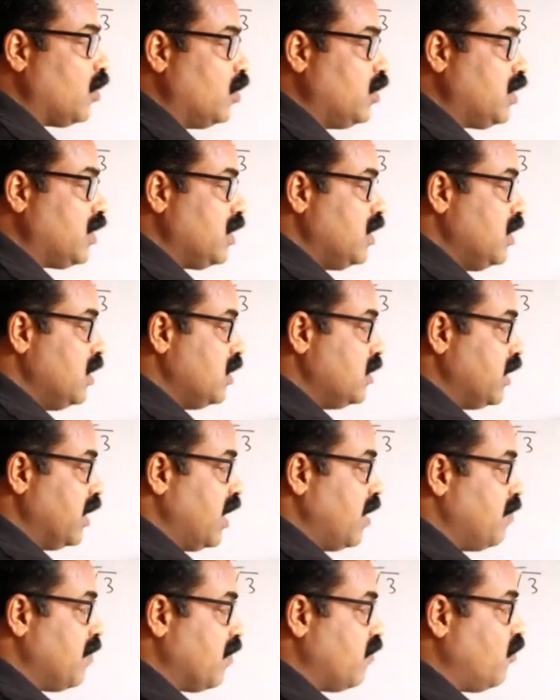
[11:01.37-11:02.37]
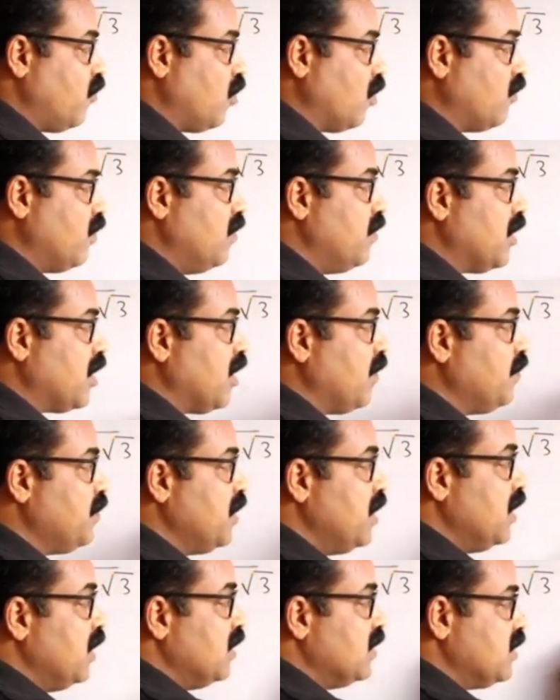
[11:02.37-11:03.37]
the root, the number 4 will
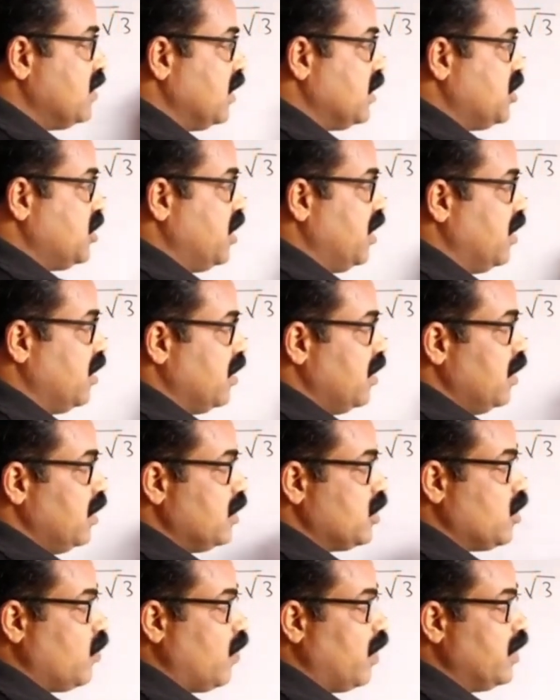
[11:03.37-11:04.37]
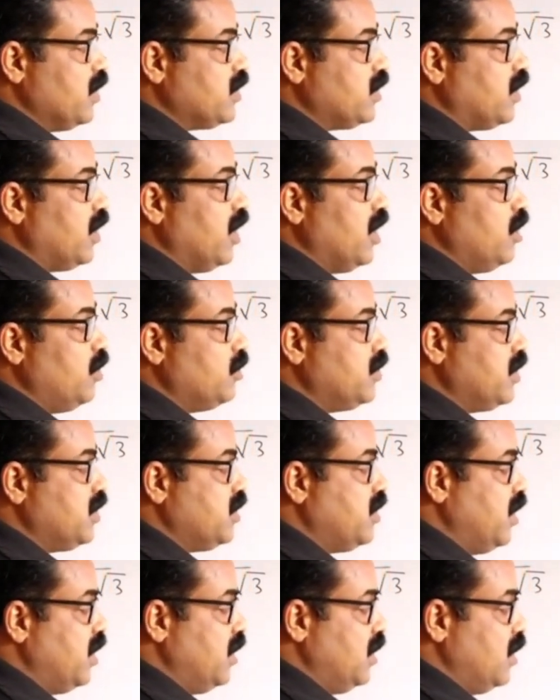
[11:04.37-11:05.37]
become 16. So what is 3 into
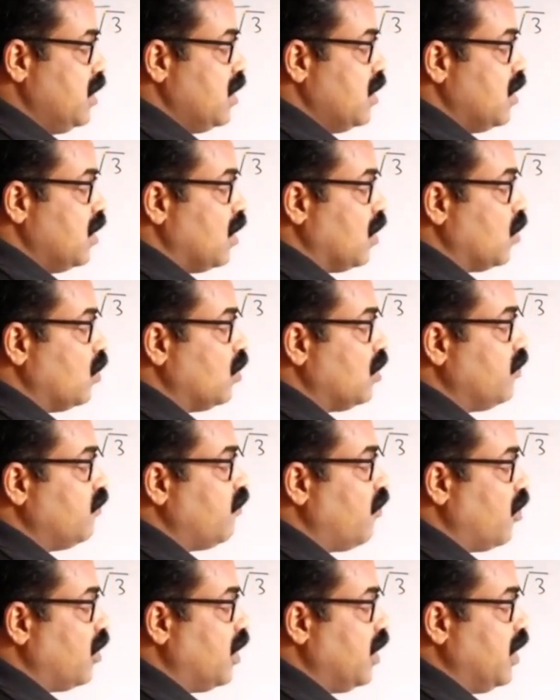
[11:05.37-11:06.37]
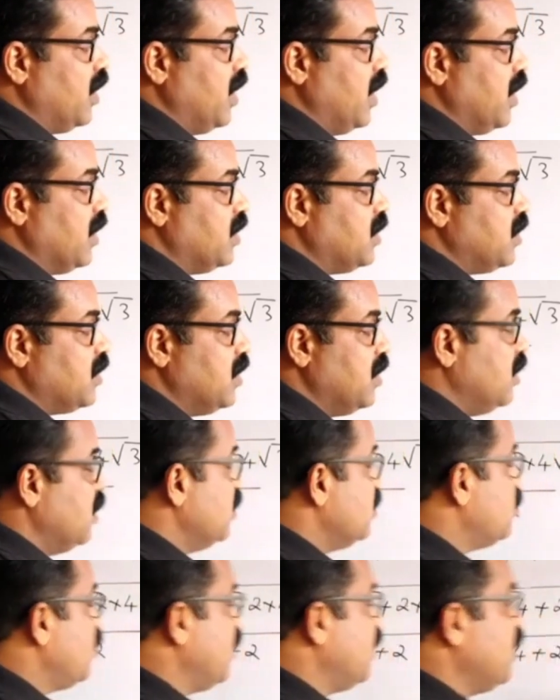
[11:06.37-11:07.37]
16? Root 48.
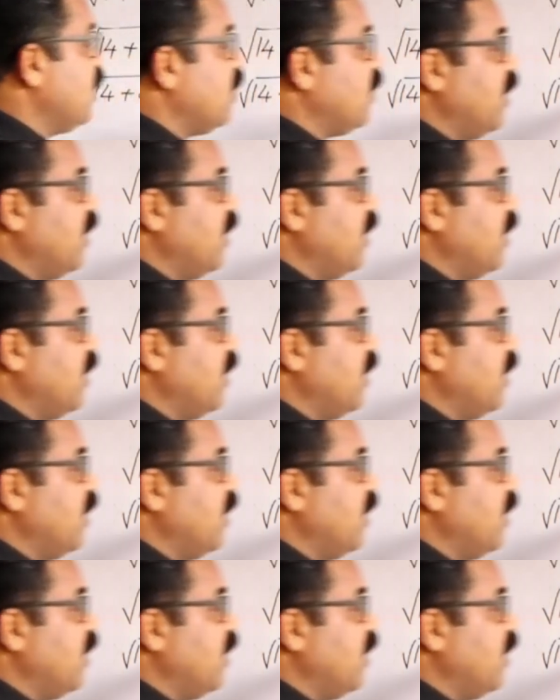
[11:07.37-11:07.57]
So I